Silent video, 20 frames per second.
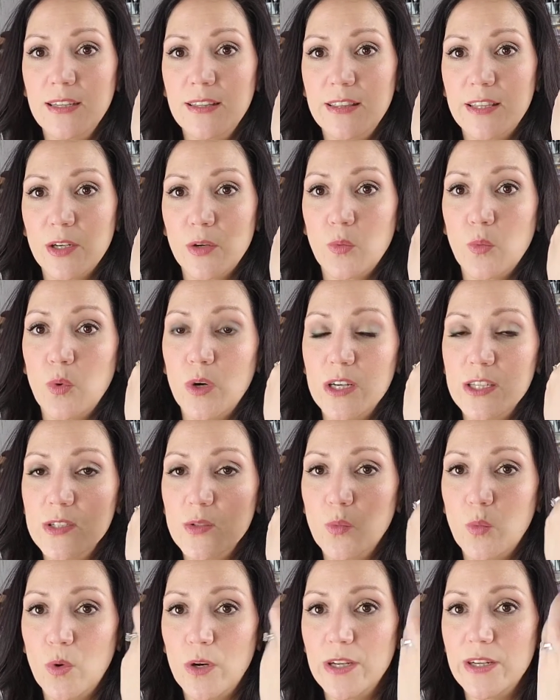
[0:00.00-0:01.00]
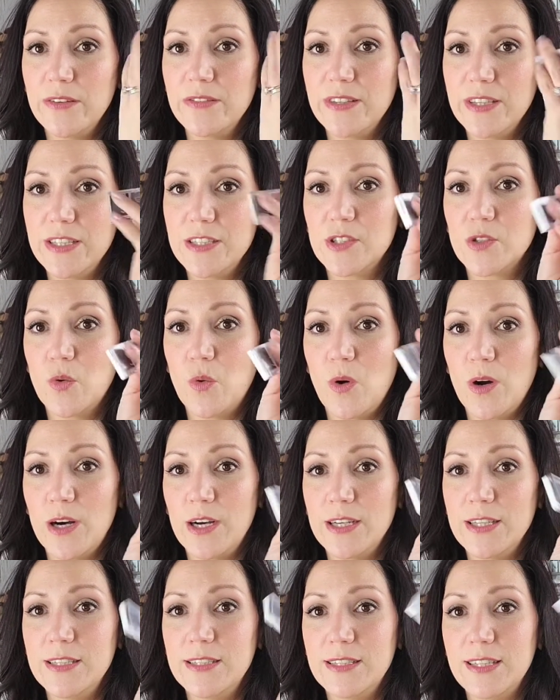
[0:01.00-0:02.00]
there was one of these
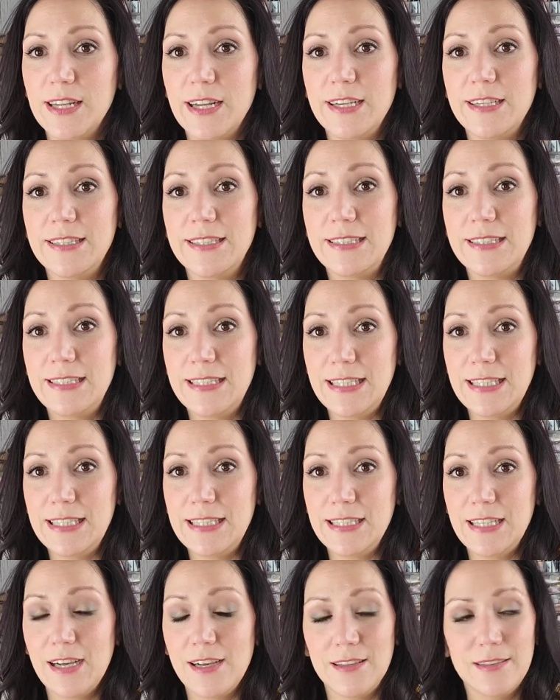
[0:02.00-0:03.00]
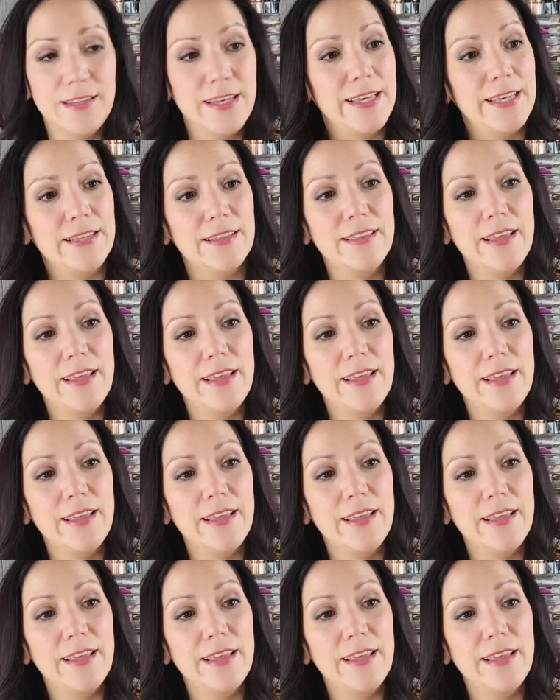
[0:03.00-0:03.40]
quads that I did not like.